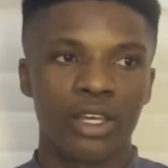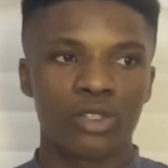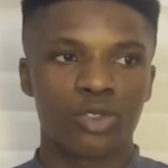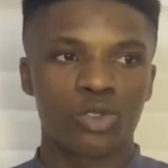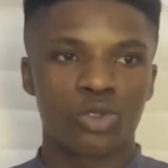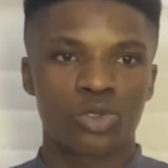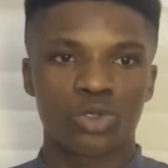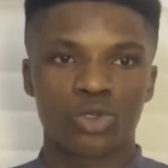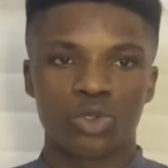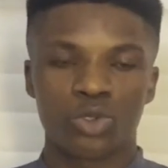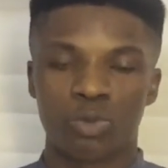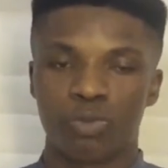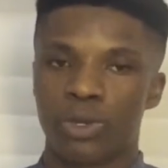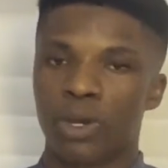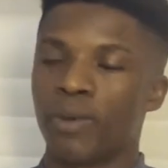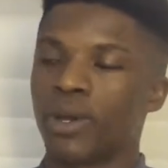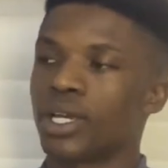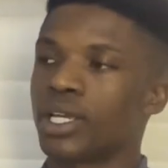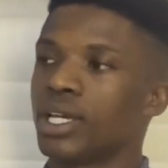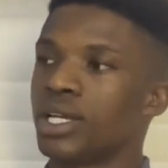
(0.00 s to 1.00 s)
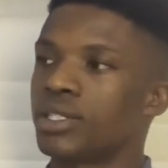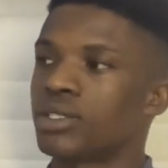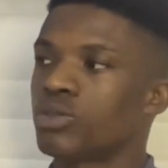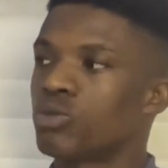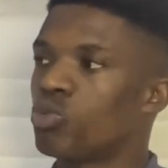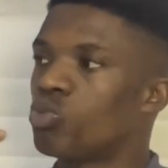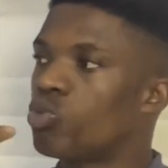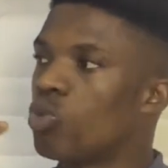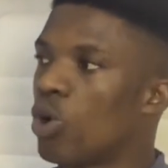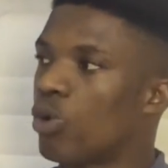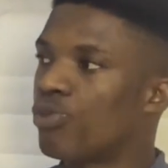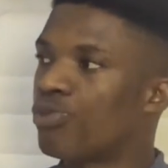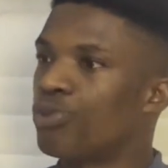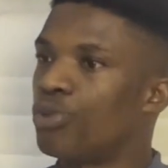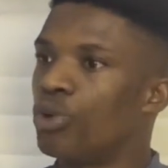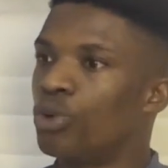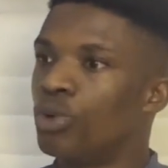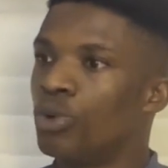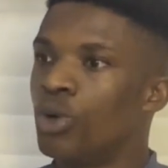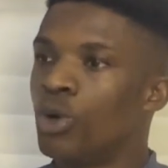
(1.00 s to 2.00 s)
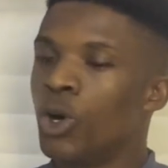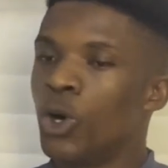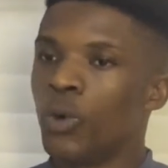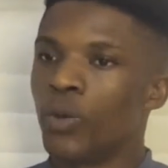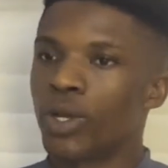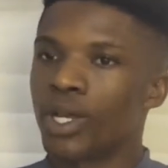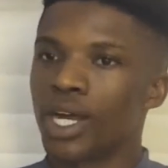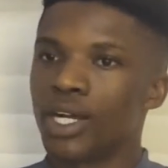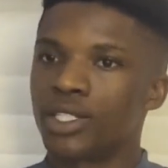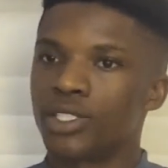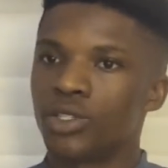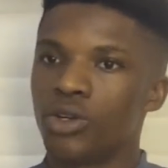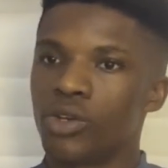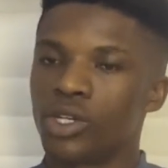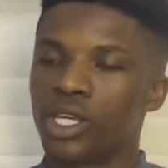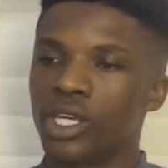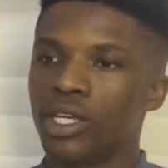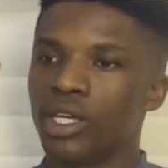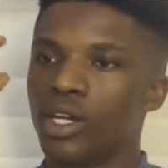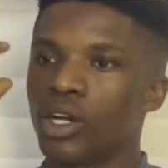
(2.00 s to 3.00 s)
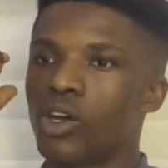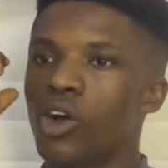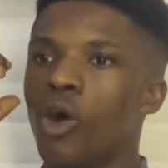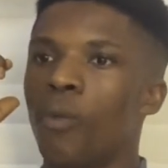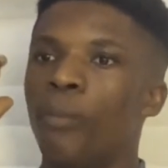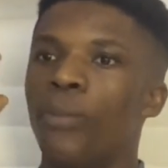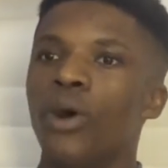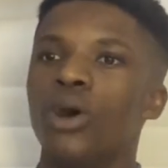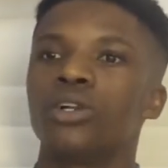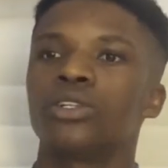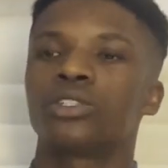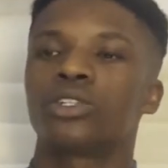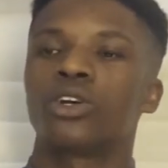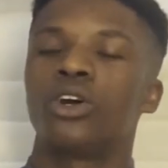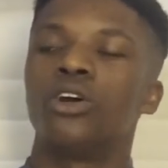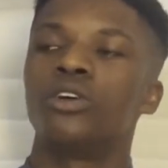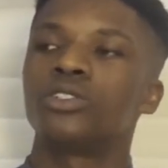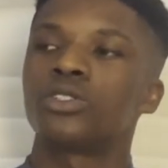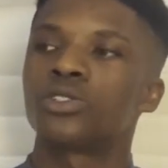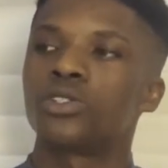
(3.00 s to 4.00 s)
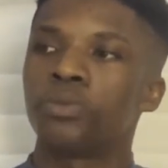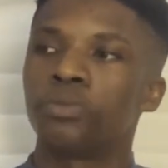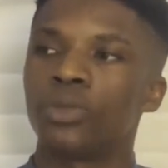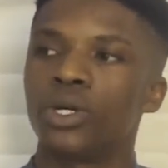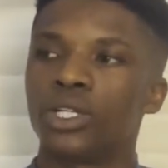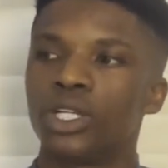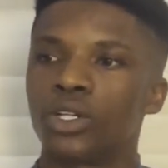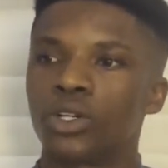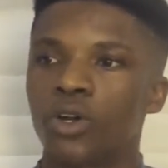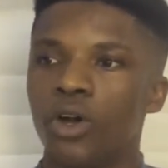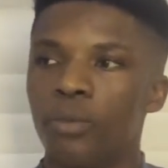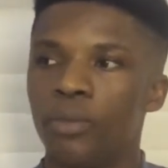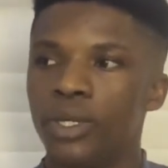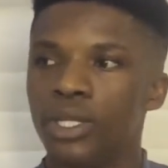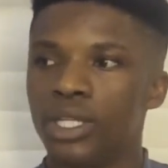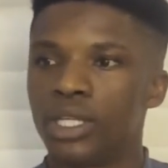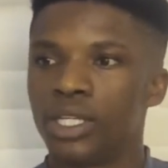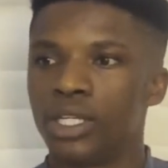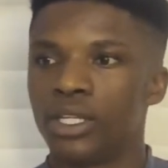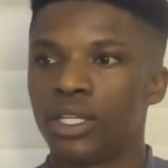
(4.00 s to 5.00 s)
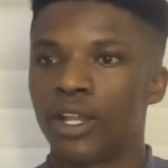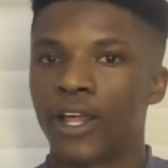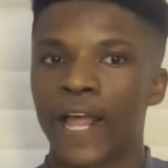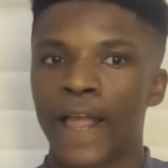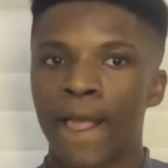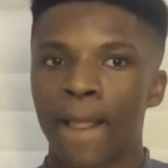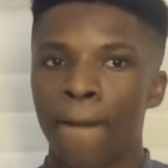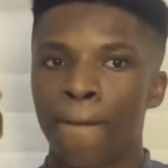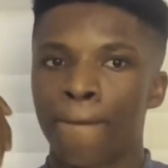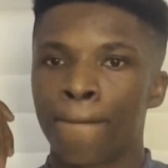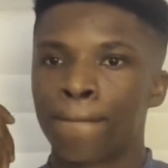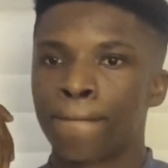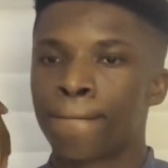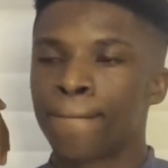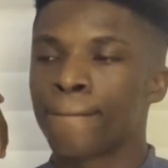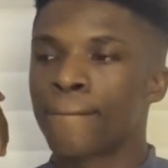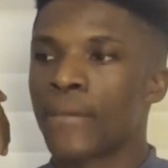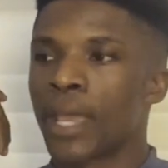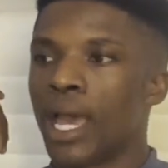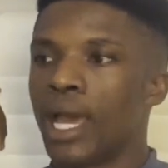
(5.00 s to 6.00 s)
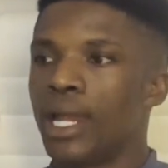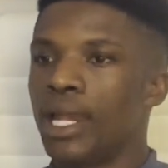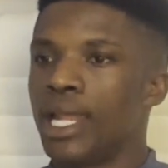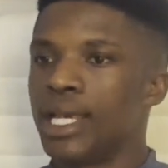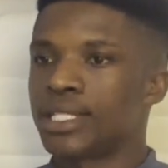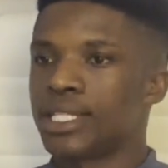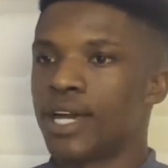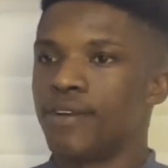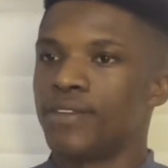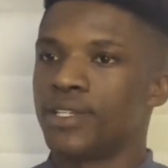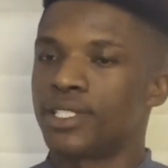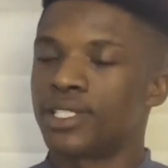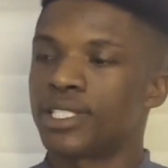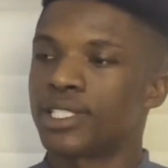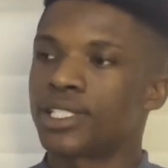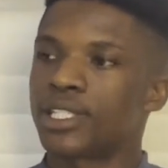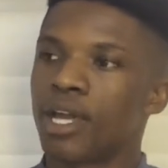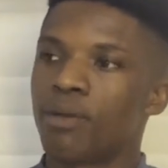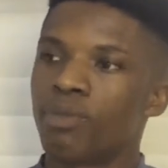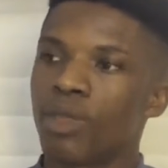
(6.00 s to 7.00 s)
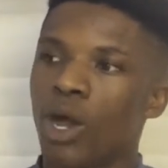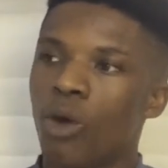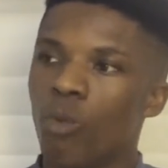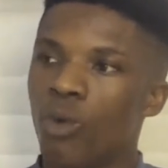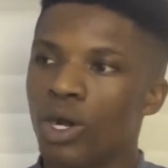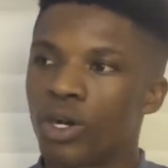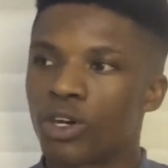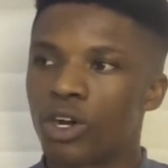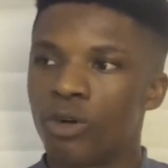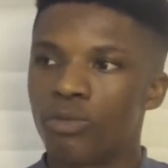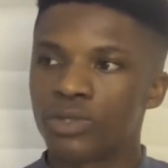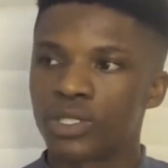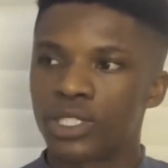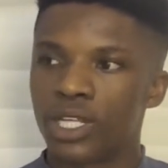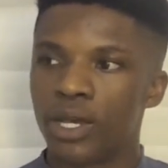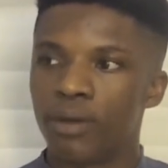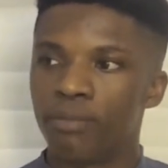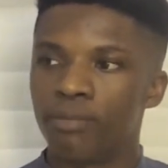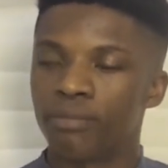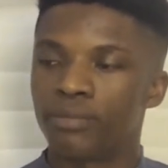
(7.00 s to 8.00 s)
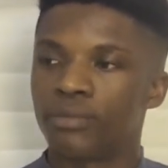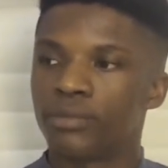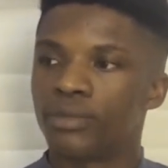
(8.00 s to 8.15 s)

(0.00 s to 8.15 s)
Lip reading: supermarket workflow, we can say, okay, upon somebody coming in, let's have a system that welcomes them.